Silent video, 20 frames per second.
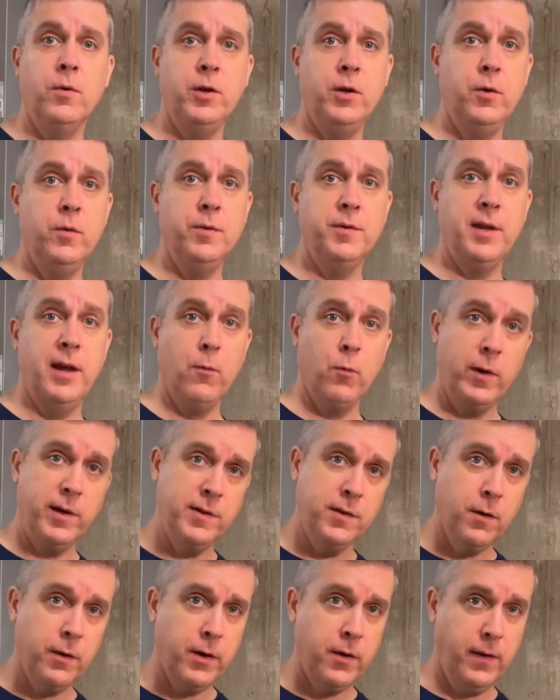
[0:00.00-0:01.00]
used a
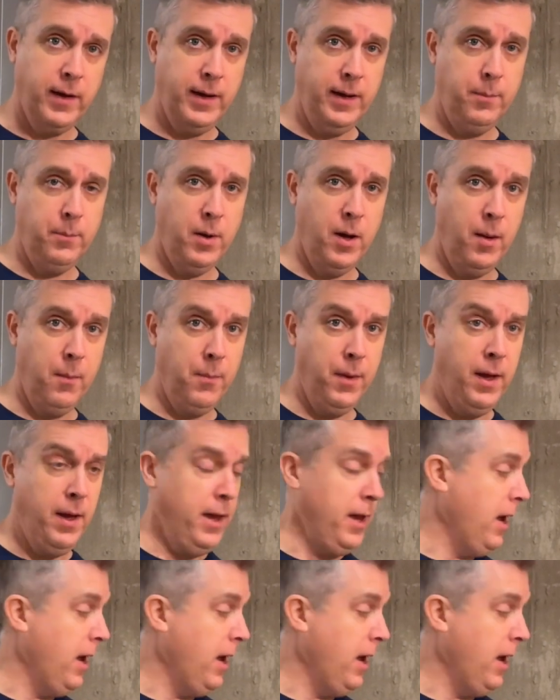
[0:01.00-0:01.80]
recirculating pump.